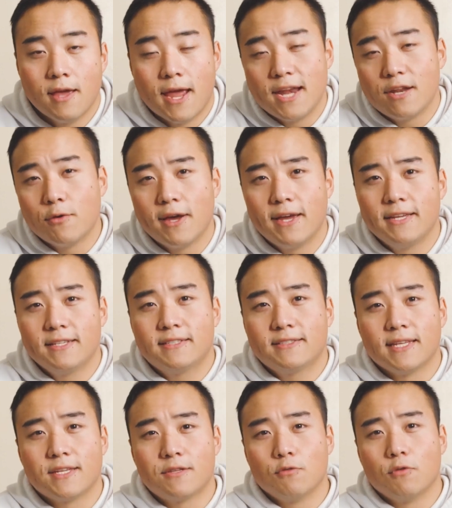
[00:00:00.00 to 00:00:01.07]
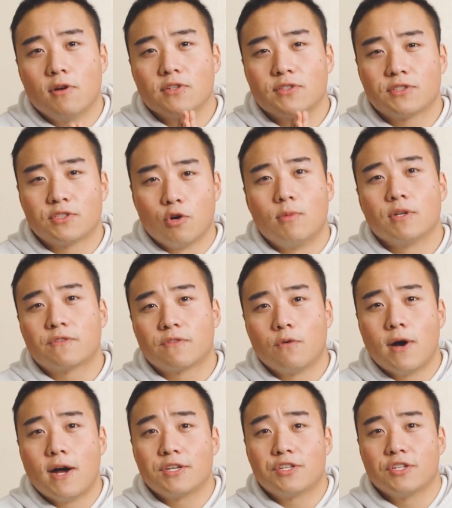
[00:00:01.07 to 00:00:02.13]
Anyways, thank you all so much for
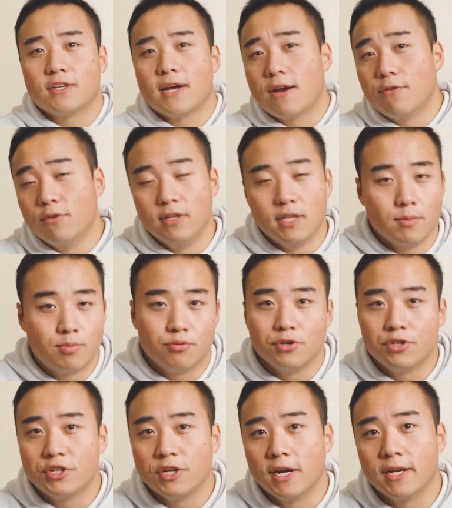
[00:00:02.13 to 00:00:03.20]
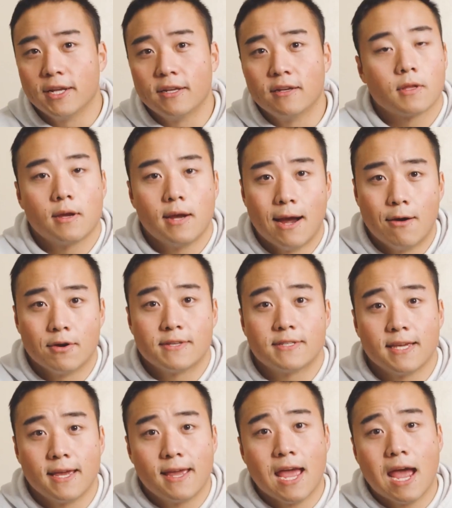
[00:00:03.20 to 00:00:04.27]
watching. I really appreciate it. I want to
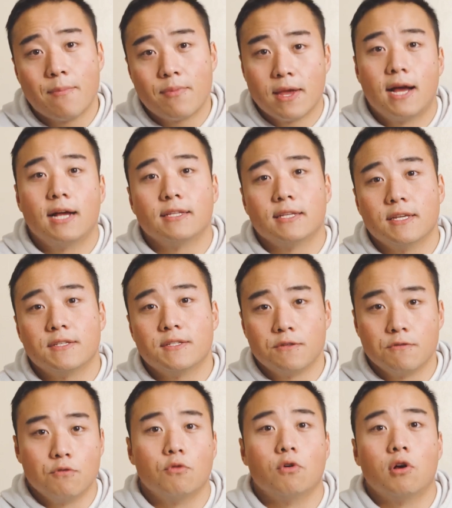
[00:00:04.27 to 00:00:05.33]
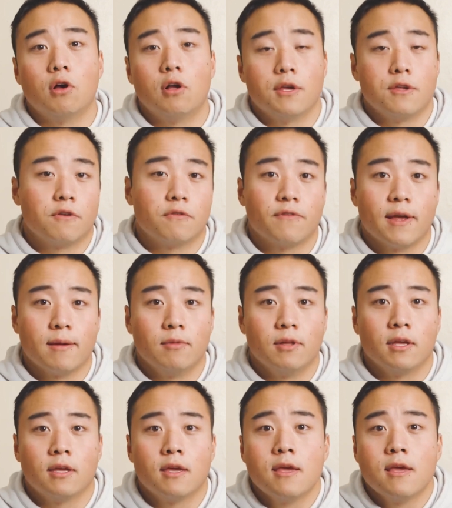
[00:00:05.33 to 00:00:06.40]
say happy holidays to you all and your
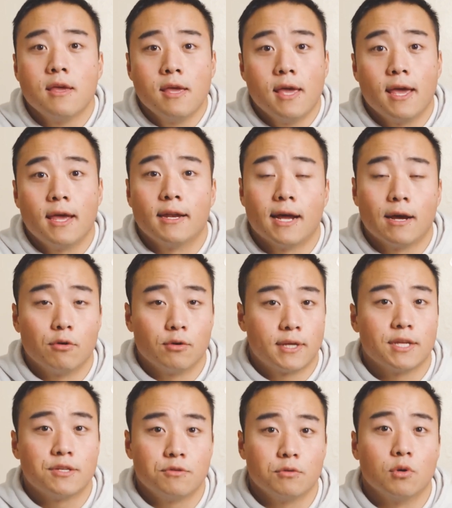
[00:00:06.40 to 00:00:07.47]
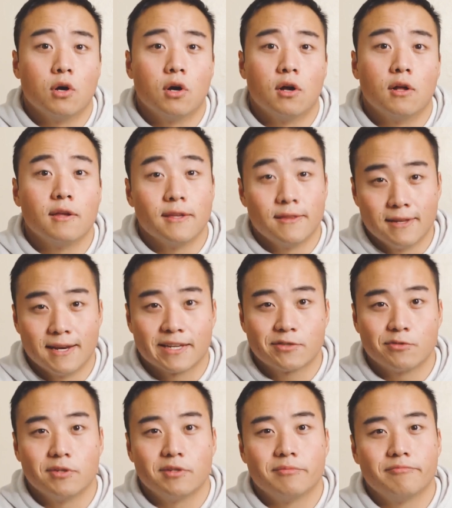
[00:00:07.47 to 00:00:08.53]
family, and I will catch you all in the next
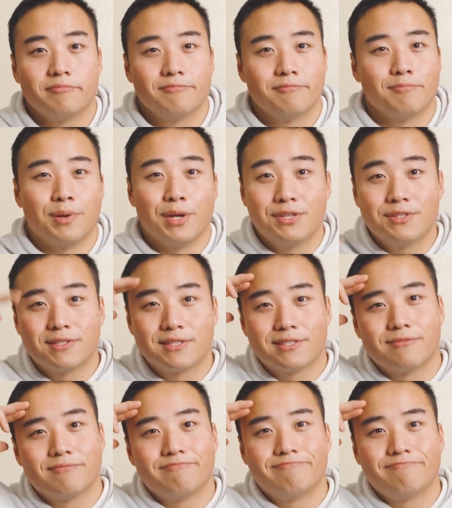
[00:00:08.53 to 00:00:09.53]
one. Peace.